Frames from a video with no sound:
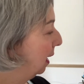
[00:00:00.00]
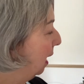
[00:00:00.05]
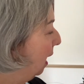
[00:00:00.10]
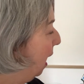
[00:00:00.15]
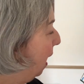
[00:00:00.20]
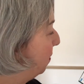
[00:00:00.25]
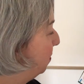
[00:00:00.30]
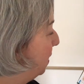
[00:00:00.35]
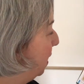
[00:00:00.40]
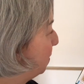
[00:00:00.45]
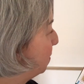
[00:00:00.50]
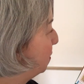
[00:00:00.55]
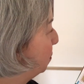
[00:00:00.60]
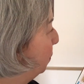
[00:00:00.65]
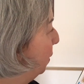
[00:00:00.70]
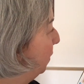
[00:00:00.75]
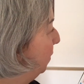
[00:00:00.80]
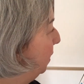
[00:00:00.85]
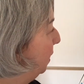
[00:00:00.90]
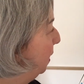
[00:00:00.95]
And that's
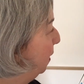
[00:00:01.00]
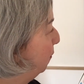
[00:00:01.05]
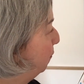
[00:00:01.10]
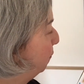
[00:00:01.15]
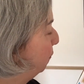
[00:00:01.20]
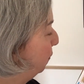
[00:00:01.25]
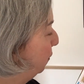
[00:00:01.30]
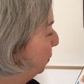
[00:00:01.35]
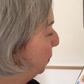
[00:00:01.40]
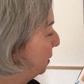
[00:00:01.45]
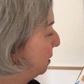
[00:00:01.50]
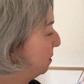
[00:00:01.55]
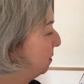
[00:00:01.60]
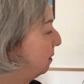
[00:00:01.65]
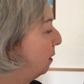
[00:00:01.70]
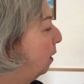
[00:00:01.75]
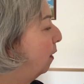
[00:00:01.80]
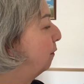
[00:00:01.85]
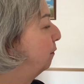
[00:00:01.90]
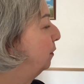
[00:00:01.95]
where the influence
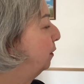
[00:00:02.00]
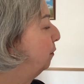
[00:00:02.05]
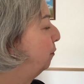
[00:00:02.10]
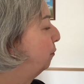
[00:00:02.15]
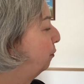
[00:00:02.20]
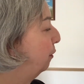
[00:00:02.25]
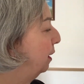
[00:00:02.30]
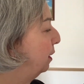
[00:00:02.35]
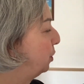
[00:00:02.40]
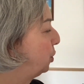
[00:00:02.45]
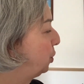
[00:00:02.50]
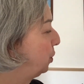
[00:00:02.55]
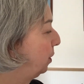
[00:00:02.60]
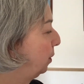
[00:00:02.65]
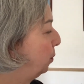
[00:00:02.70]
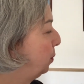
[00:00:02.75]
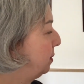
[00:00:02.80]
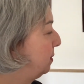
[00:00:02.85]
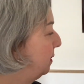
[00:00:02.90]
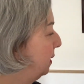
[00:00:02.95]
of the French
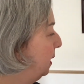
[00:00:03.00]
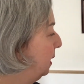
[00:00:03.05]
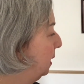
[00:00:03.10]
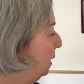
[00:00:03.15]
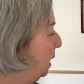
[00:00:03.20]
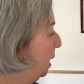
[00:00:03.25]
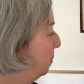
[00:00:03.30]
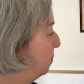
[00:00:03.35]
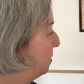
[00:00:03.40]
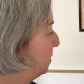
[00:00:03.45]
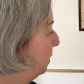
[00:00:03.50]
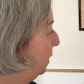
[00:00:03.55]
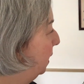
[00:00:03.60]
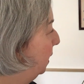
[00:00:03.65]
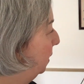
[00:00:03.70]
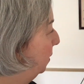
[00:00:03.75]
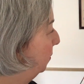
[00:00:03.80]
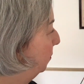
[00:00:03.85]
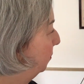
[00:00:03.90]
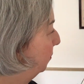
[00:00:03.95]
cuisine comes
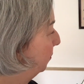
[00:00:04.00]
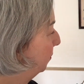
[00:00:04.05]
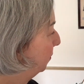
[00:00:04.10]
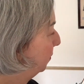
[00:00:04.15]
in.